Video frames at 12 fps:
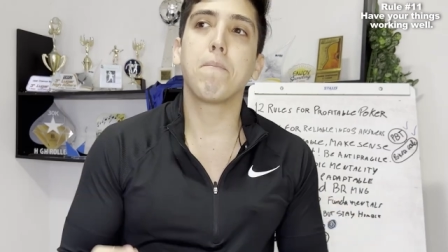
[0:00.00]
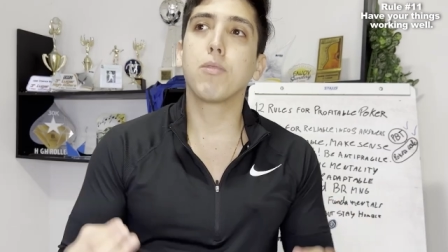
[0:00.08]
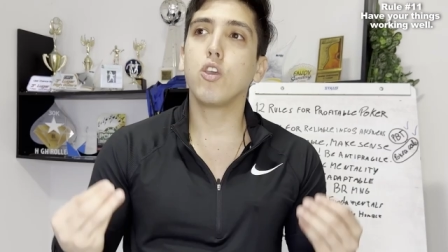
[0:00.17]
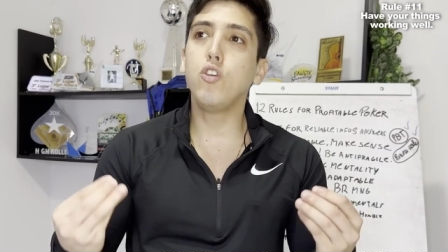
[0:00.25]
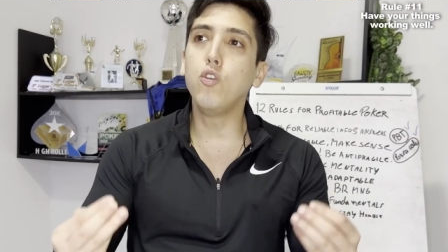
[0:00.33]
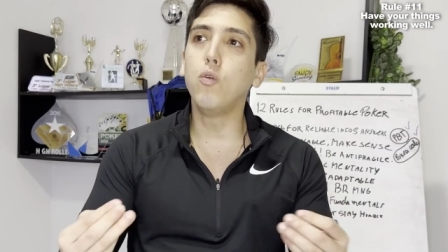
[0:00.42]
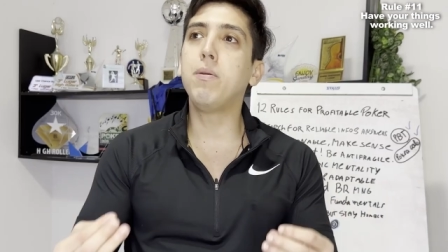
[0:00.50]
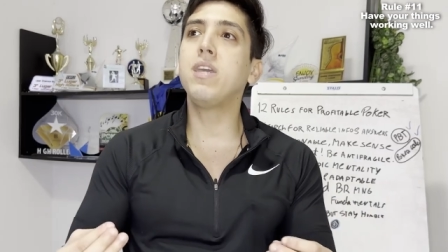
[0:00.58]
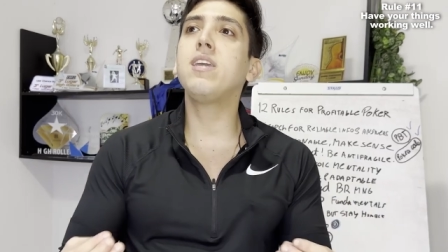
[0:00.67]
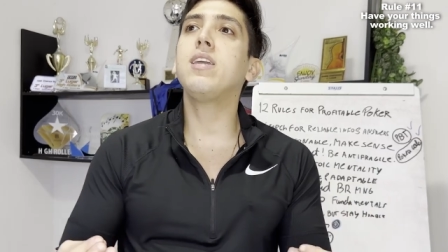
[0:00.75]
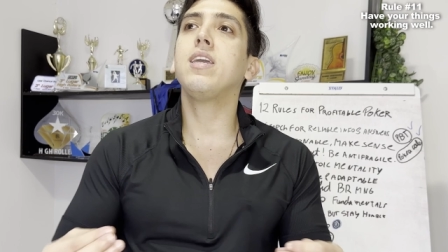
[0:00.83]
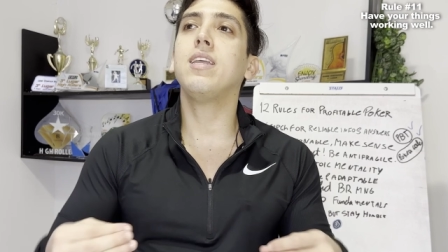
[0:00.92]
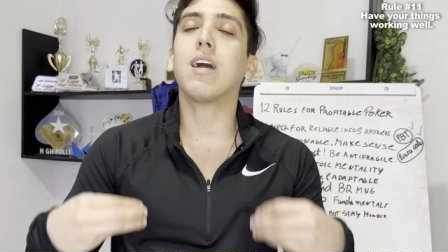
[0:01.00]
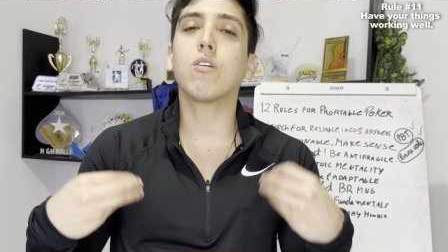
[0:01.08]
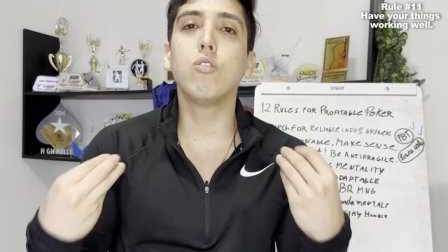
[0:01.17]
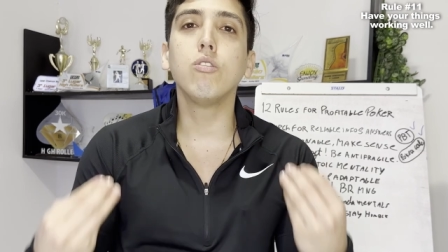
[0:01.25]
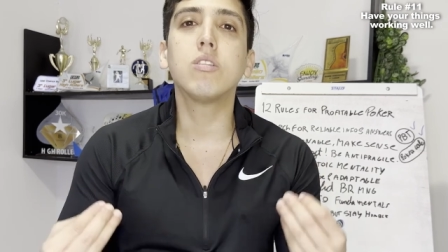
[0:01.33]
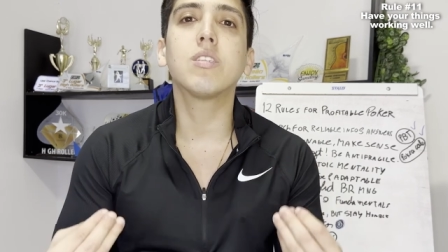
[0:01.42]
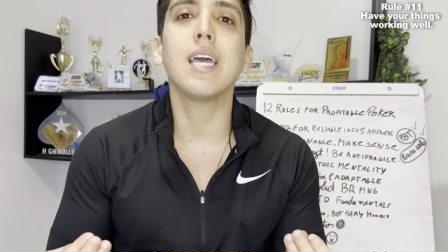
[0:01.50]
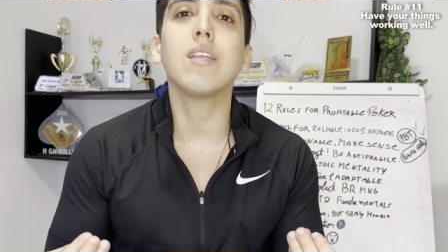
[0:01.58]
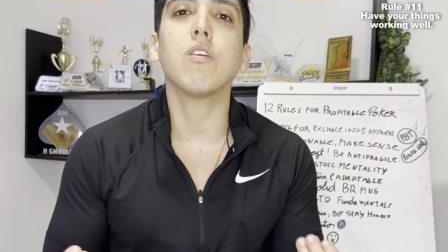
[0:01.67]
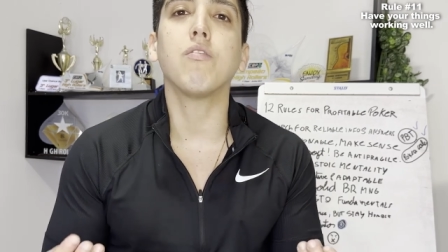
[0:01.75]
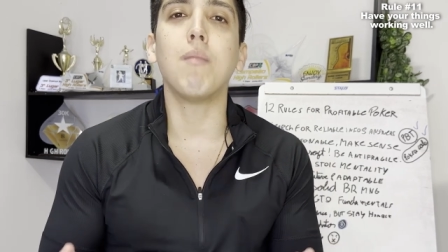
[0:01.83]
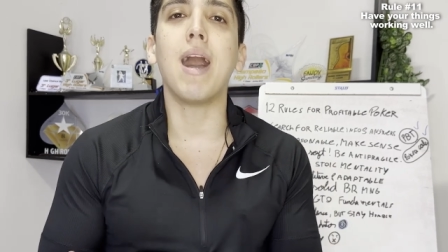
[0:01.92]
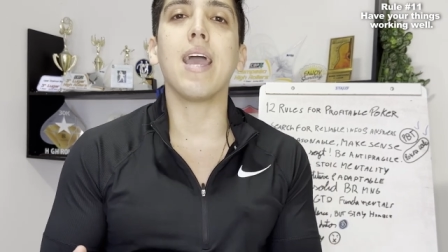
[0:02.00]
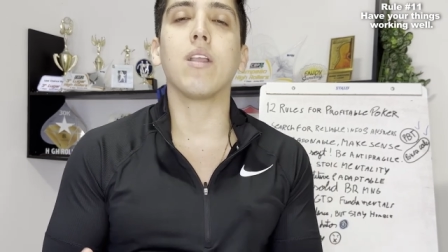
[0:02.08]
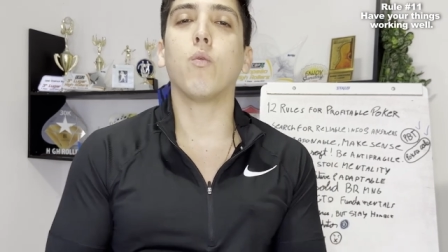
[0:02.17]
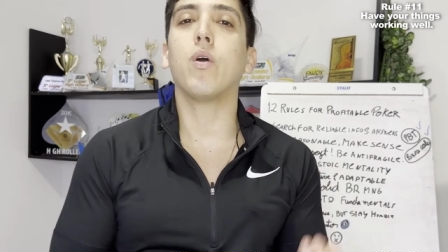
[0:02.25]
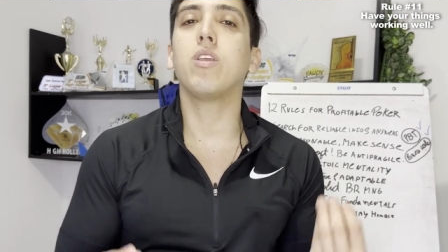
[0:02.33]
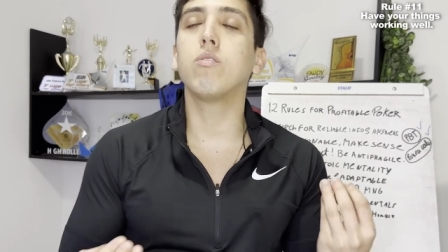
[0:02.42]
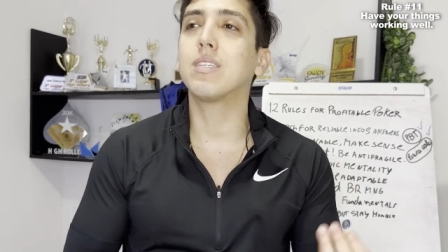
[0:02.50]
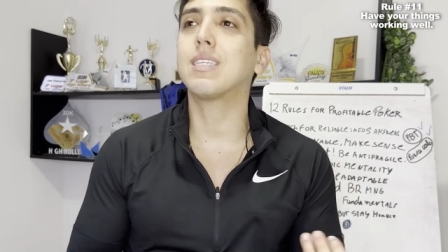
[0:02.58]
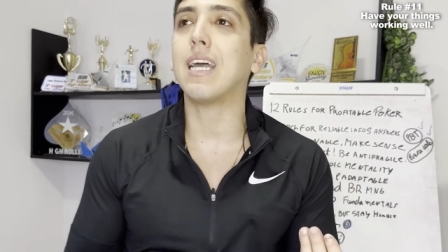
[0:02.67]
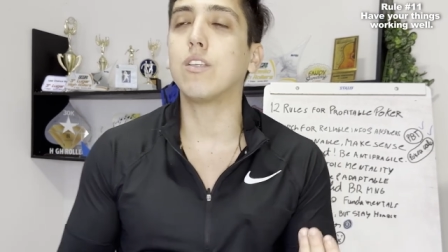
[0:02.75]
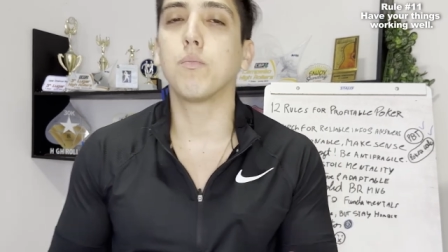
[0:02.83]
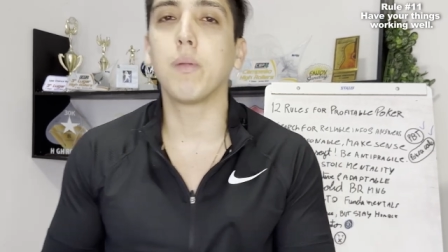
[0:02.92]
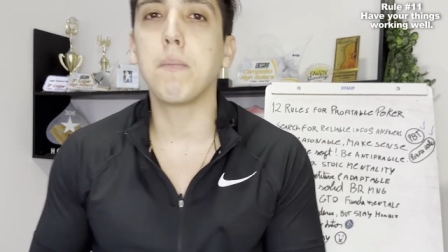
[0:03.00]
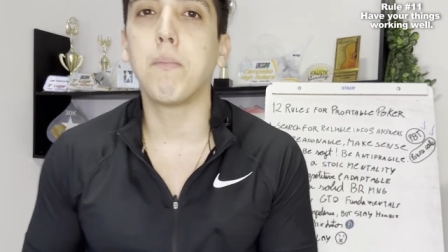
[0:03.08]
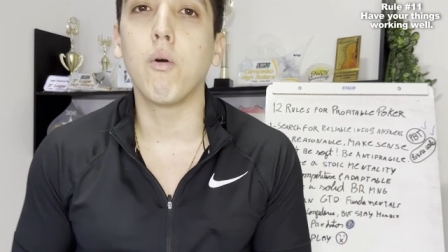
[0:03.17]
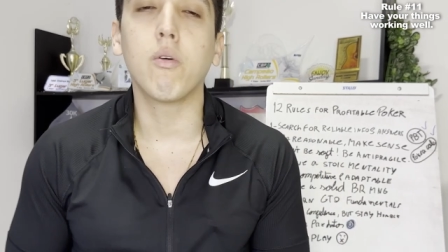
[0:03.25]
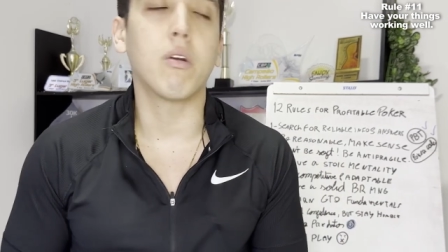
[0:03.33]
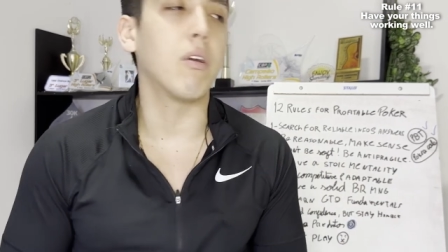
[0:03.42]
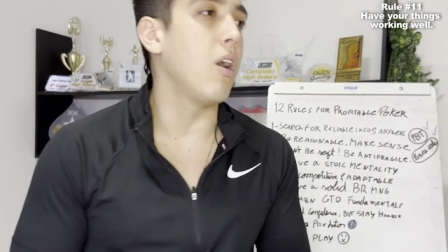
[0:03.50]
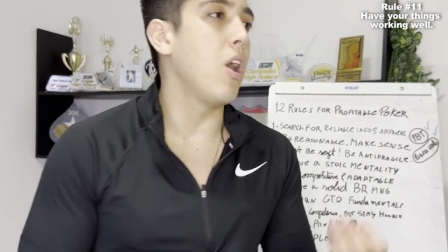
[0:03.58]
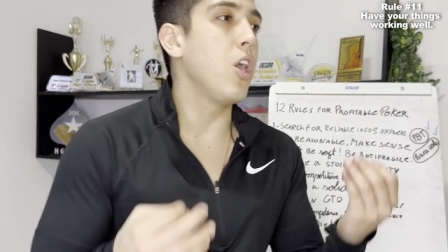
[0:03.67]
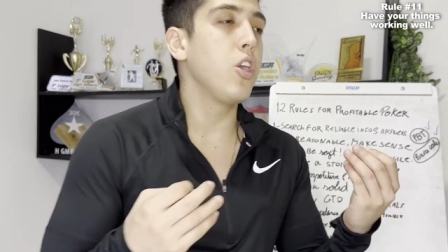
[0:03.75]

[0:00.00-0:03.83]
You be in a good state of mind when you decide to play poker.